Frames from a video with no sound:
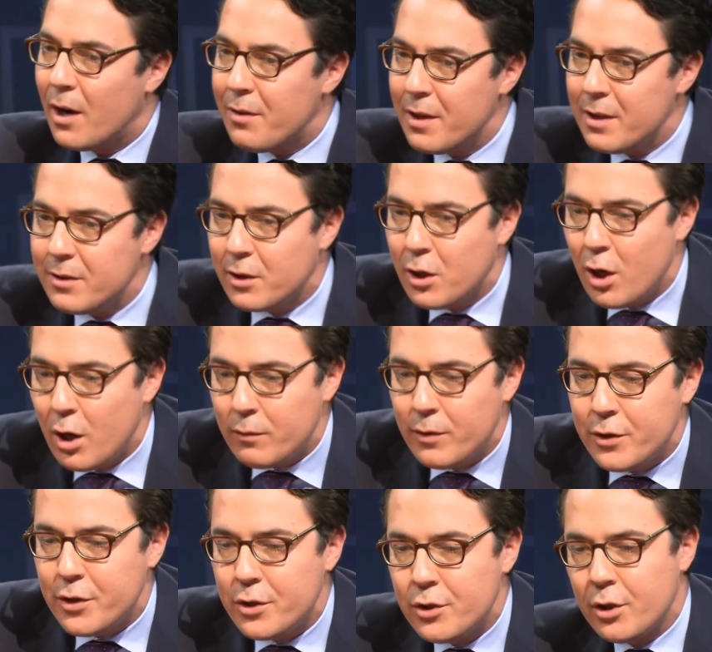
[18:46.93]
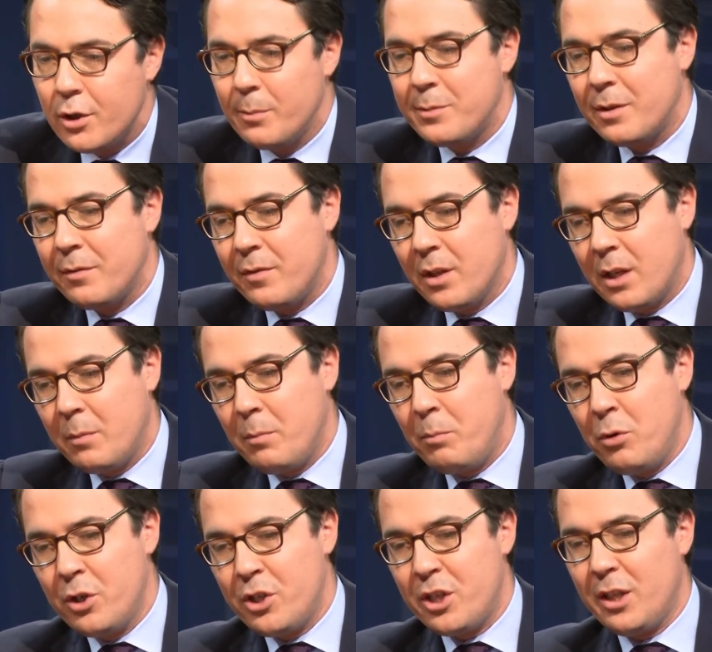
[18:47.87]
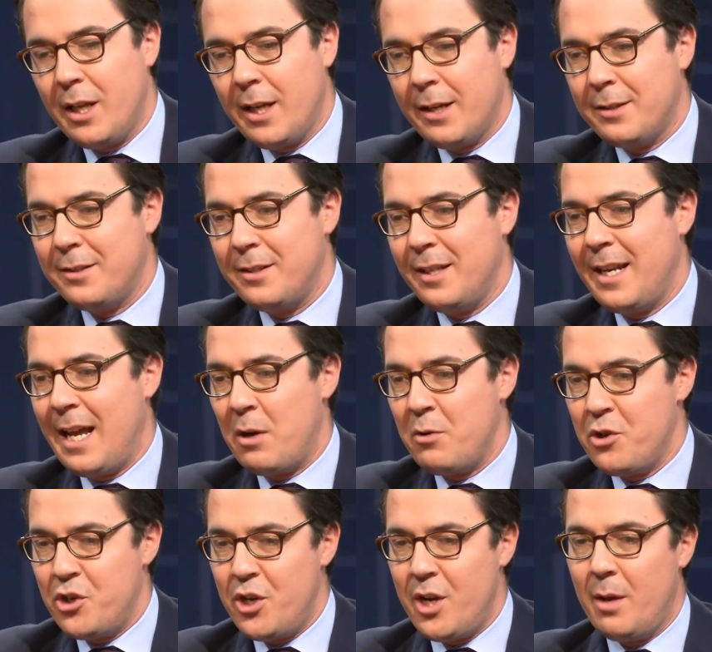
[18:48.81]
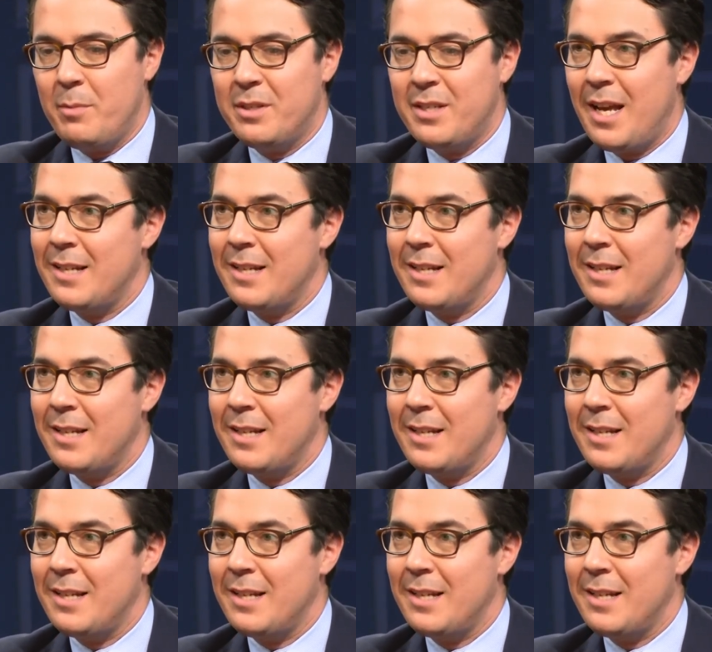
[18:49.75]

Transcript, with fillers: I think the coverage in terms of the Bush legacy and how Jeb has